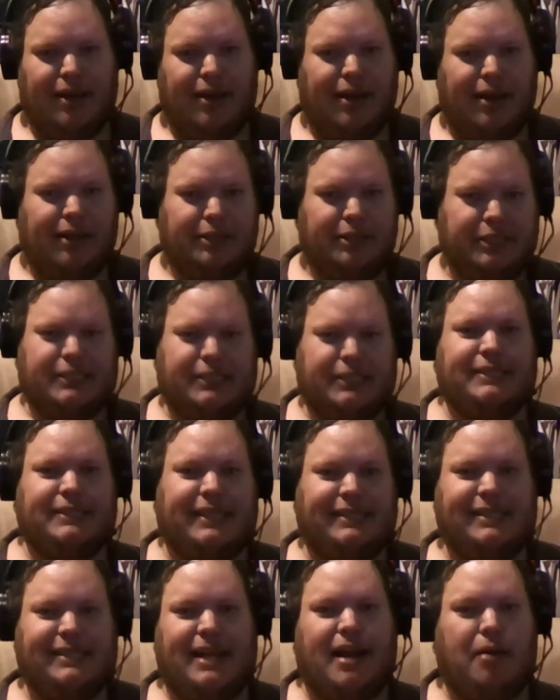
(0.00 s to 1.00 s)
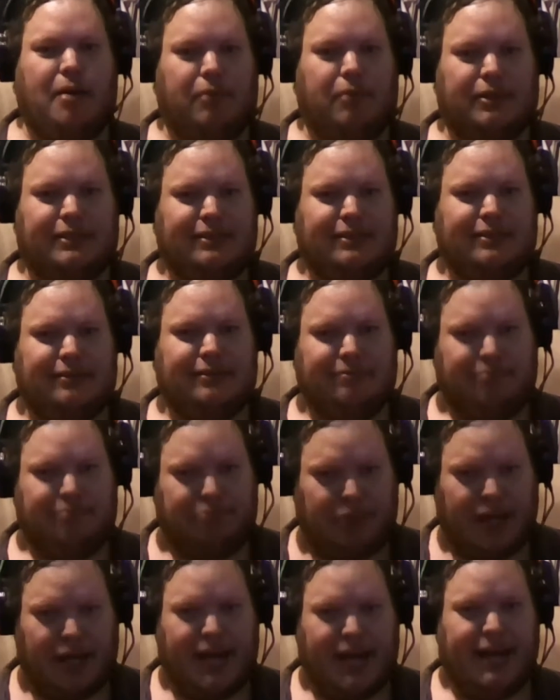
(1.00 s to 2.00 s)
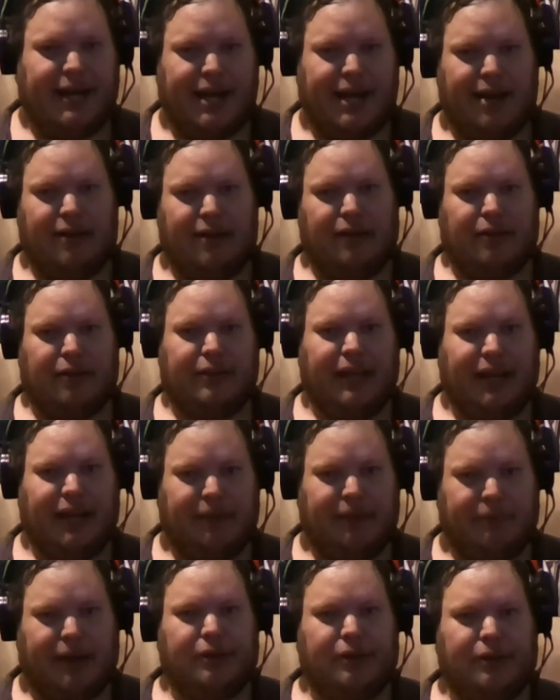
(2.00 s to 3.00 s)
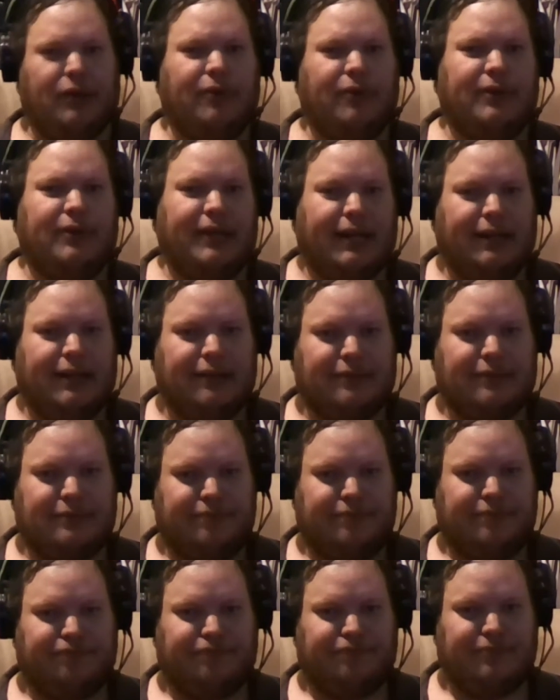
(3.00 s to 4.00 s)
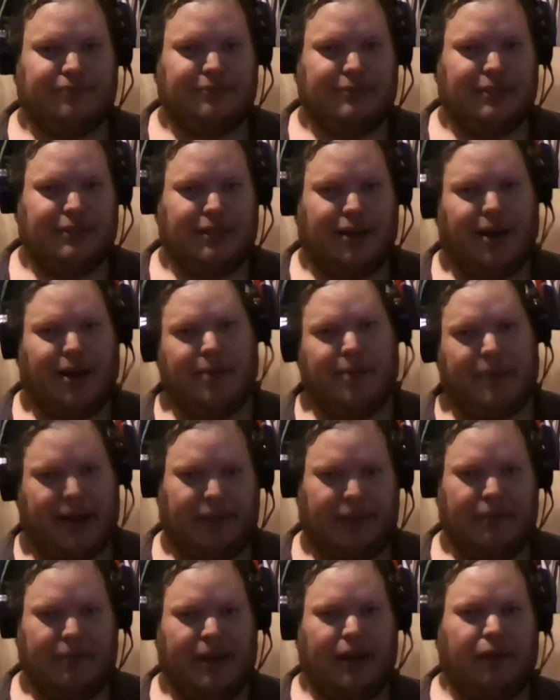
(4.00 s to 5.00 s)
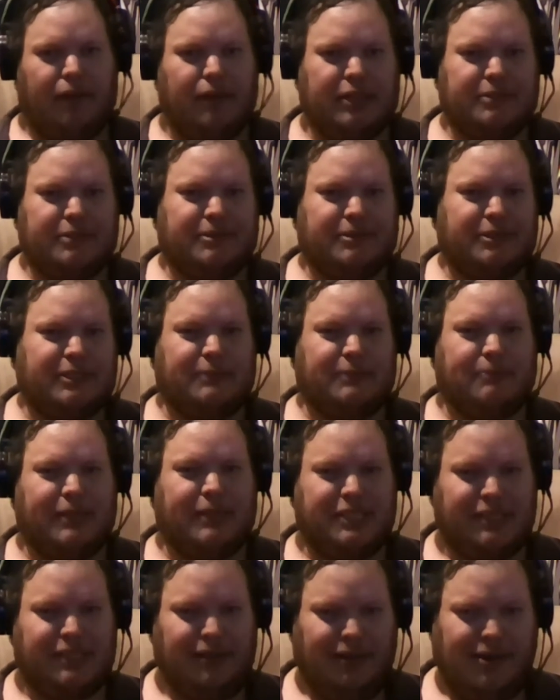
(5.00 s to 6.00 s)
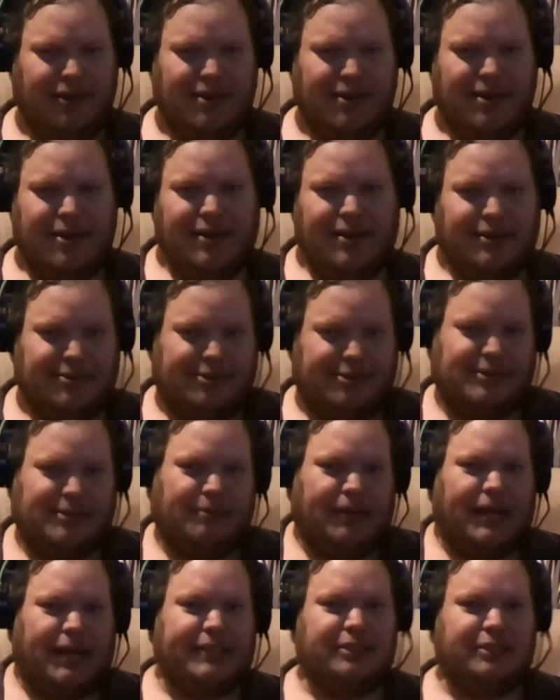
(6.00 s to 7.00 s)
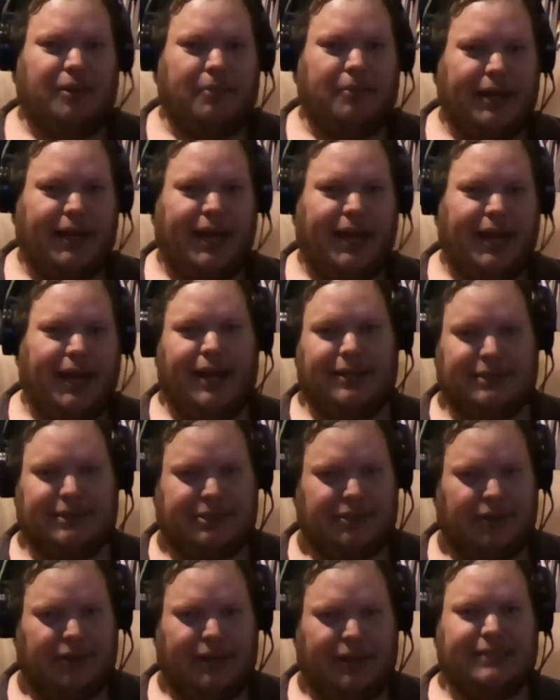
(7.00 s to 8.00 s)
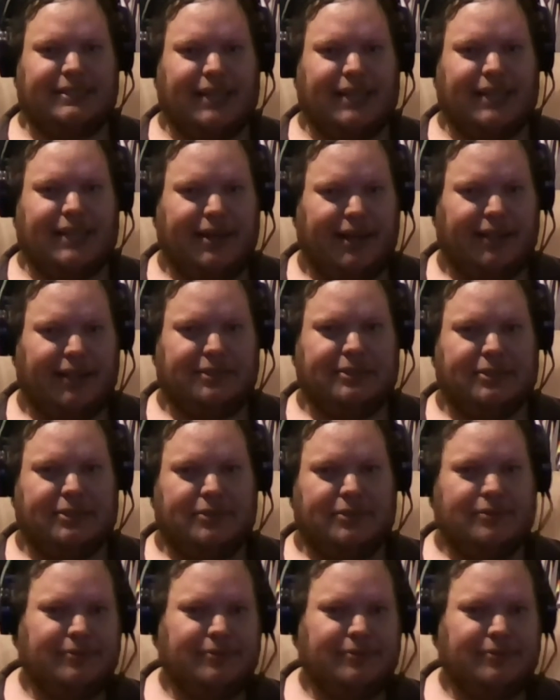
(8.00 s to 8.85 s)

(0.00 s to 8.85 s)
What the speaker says: Just because I said I was planning on it or thinking about doing it, automatically made it a reasonable suspicion. Some guy told me I can't, so I decided not to.